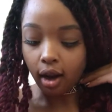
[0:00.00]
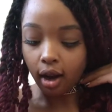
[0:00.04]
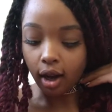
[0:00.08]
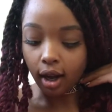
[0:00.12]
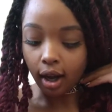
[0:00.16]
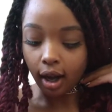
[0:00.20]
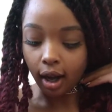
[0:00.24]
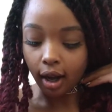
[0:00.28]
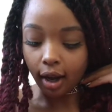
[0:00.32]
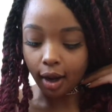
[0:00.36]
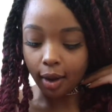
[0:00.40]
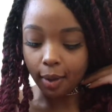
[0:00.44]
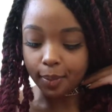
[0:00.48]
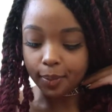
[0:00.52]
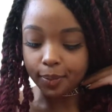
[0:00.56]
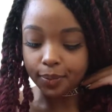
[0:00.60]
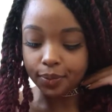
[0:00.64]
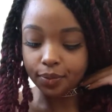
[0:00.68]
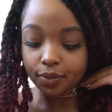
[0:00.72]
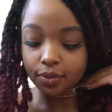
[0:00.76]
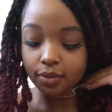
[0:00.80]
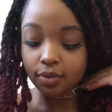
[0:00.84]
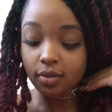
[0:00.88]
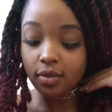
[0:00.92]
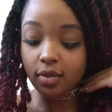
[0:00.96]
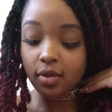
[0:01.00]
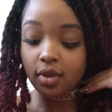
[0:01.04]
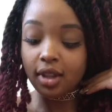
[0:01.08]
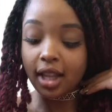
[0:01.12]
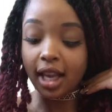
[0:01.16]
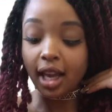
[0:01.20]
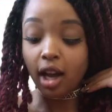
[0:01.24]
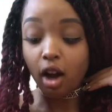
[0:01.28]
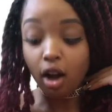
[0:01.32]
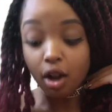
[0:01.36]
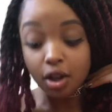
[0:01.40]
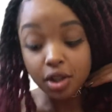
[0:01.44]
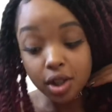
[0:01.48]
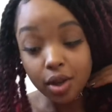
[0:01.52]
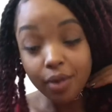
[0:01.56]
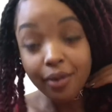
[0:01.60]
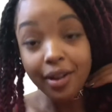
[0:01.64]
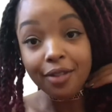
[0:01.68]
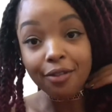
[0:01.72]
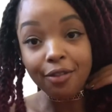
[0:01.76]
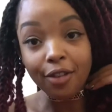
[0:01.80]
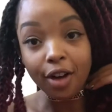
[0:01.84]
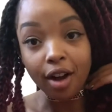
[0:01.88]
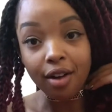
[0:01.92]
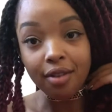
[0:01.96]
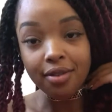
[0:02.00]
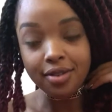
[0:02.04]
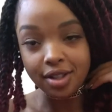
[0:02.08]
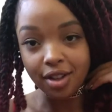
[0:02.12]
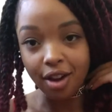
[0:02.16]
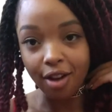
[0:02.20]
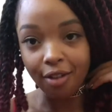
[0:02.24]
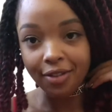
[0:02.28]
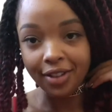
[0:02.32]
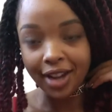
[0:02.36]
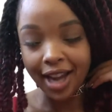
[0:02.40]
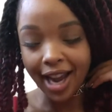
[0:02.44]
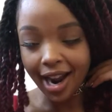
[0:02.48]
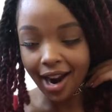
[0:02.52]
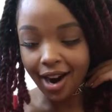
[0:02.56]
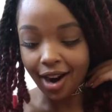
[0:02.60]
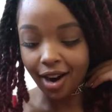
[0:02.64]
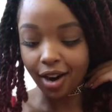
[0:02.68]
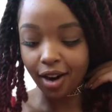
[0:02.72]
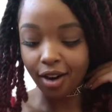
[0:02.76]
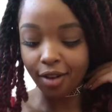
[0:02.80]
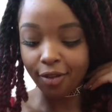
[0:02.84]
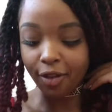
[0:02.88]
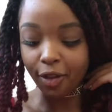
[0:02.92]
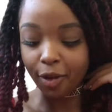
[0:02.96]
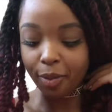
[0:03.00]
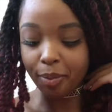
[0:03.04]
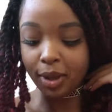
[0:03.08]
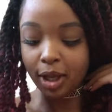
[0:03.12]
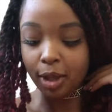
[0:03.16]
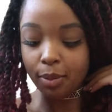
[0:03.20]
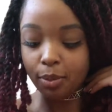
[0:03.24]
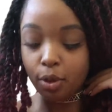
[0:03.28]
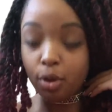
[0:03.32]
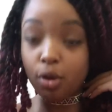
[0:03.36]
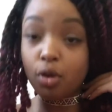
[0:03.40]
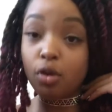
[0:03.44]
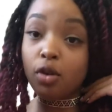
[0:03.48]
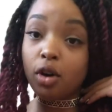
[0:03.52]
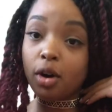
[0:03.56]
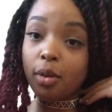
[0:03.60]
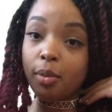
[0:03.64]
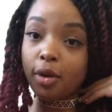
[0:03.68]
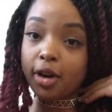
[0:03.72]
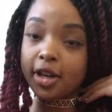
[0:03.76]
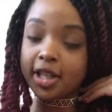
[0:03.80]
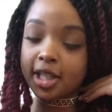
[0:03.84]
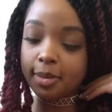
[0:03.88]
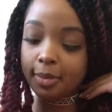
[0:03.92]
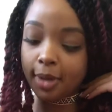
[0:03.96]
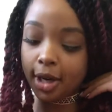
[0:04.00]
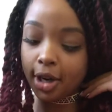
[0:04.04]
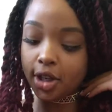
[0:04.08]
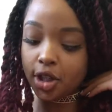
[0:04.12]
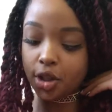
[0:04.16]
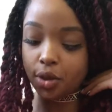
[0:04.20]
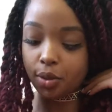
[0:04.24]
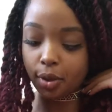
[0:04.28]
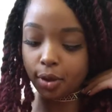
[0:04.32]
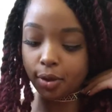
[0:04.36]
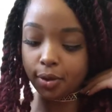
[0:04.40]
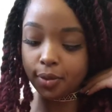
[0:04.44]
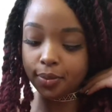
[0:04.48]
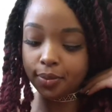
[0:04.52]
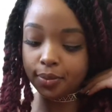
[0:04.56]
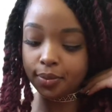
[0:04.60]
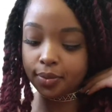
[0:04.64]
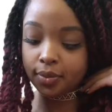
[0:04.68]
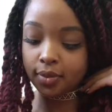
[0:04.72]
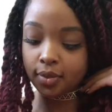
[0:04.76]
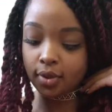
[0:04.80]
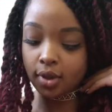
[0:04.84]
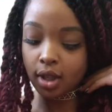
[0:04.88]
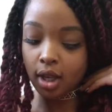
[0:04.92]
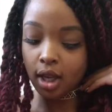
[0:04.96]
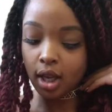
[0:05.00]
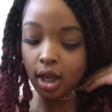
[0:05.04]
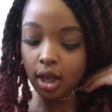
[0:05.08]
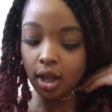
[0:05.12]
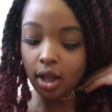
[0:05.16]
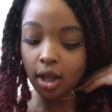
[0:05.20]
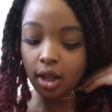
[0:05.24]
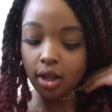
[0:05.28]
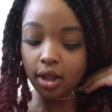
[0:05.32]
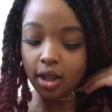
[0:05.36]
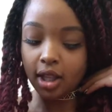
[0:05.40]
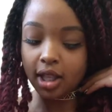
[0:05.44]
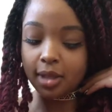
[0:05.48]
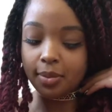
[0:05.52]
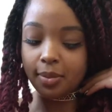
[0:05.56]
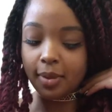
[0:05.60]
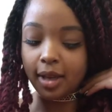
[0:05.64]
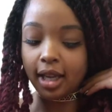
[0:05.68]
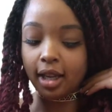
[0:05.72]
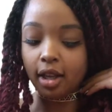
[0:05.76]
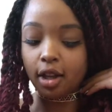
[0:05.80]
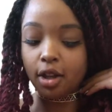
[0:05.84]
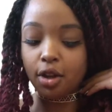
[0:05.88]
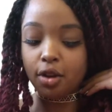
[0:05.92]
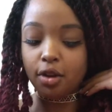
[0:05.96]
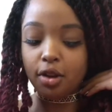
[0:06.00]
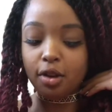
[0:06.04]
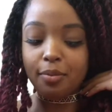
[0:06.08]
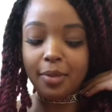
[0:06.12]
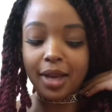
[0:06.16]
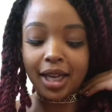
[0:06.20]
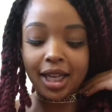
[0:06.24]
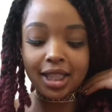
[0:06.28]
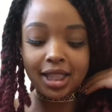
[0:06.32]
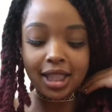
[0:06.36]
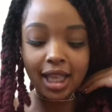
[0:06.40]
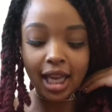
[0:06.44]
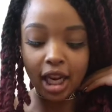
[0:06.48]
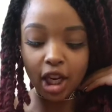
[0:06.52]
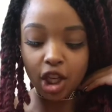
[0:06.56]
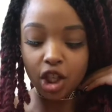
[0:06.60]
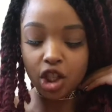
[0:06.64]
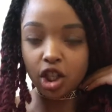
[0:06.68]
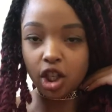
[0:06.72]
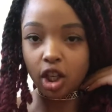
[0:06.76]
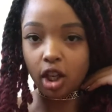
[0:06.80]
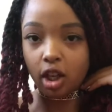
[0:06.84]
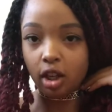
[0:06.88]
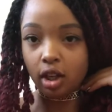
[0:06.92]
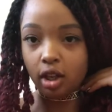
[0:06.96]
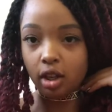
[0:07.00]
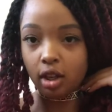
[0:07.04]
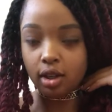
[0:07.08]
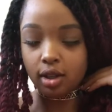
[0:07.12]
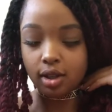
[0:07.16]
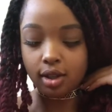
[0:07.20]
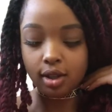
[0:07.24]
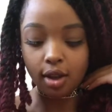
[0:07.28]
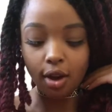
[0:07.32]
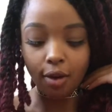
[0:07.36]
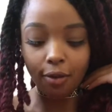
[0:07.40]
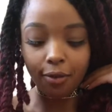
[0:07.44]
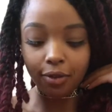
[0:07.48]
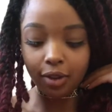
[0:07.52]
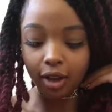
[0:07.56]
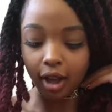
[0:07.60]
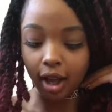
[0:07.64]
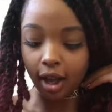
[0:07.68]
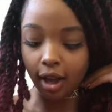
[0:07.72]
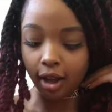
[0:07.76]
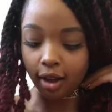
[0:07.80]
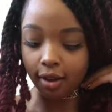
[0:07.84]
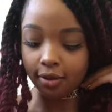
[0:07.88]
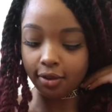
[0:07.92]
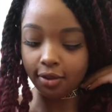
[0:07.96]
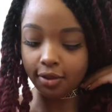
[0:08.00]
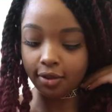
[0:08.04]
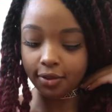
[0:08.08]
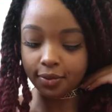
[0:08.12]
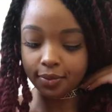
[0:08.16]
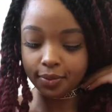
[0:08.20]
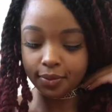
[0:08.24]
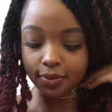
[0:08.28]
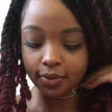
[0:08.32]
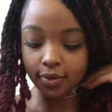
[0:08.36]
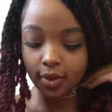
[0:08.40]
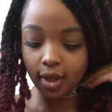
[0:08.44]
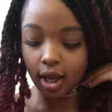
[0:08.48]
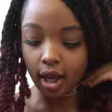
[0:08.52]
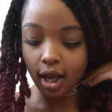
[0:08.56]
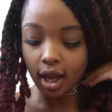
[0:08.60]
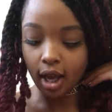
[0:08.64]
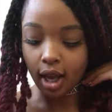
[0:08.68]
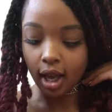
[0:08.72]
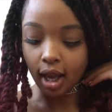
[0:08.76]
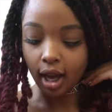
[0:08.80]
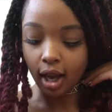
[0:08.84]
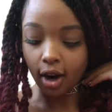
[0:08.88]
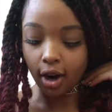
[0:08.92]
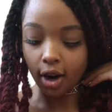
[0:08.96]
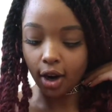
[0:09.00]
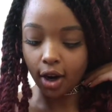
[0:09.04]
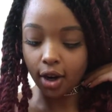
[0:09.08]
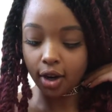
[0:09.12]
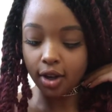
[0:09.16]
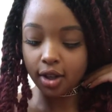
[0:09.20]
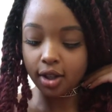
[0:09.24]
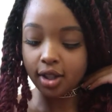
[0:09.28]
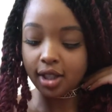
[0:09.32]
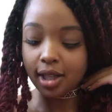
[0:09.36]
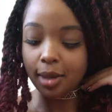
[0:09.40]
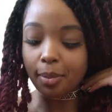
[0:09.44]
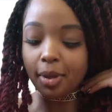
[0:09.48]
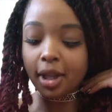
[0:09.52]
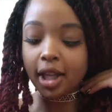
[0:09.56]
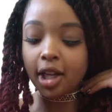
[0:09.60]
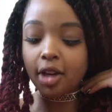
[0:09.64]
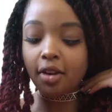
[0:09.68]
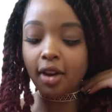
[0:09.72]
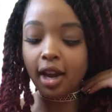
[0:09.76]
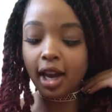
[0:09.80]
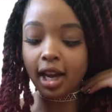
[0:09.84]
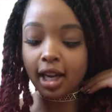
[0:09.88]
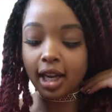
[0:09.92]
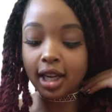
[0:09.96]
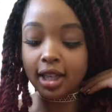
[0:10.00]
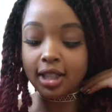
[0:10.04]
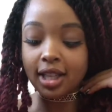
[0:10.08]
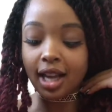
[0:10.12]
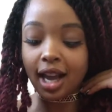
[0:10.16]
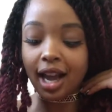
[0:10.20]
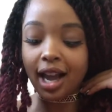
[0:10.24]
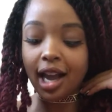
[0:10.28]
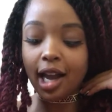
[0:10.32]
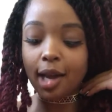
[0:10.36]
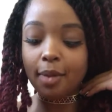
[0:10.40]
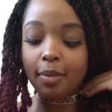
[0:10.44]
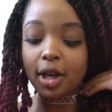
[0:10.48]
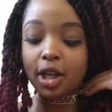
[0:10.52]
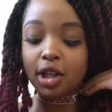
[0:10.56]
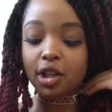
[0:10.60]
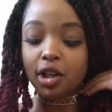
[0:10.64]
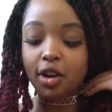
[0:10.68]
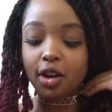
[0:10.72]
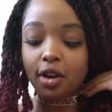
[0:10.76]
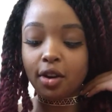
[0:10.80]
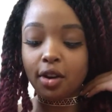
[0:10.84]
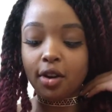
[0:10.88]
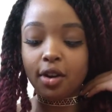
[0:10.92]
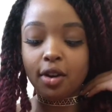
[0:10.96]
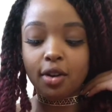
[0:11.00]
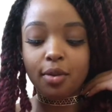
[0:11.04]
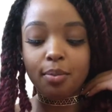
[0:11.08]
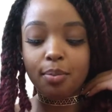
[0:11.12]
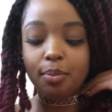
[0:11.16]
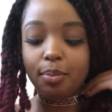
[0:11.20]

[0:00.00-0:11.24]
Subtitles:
They also involve self-care for people who are more spiritual. This may include meditation, self-love, or simply creating time in your